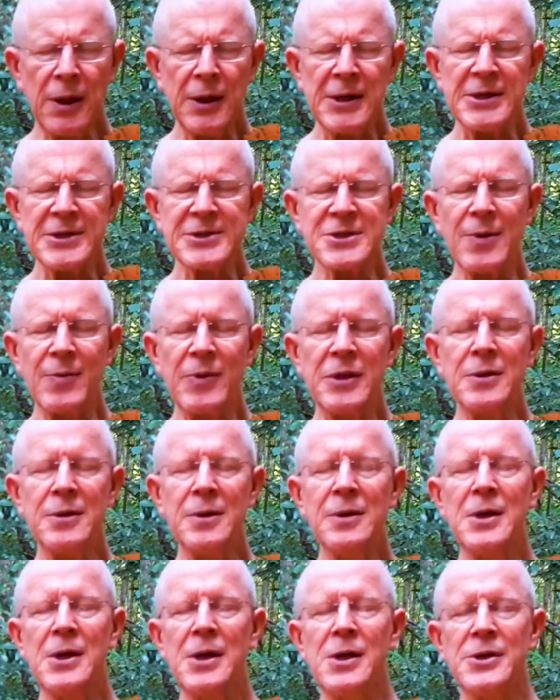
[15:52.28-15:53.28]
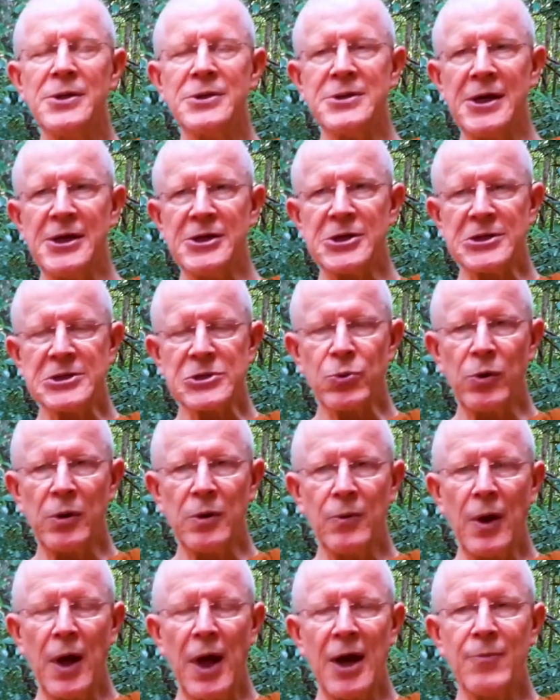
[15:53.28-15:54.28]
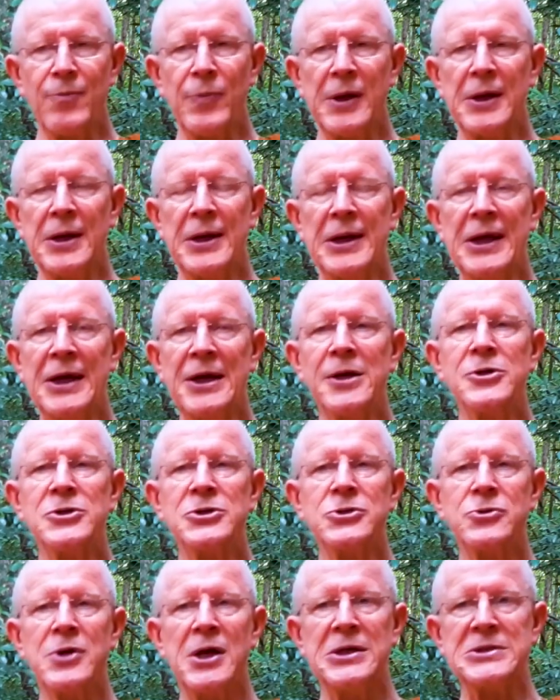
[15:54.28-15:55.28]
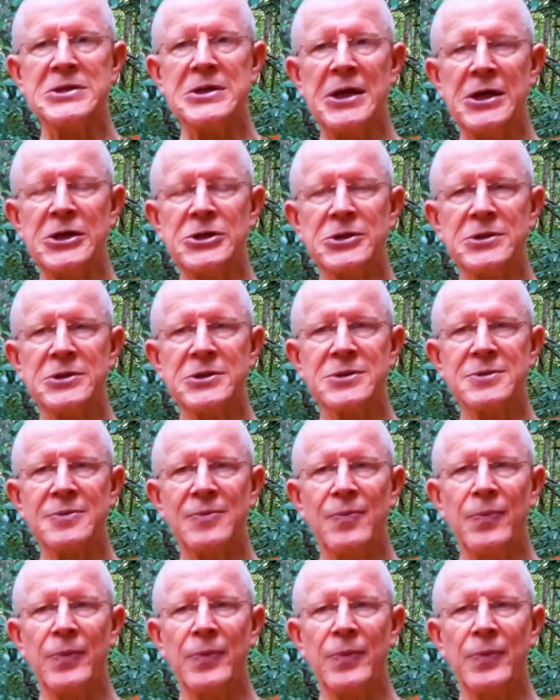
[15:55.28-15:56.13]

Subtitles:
Some of the teachings would have been in English translations.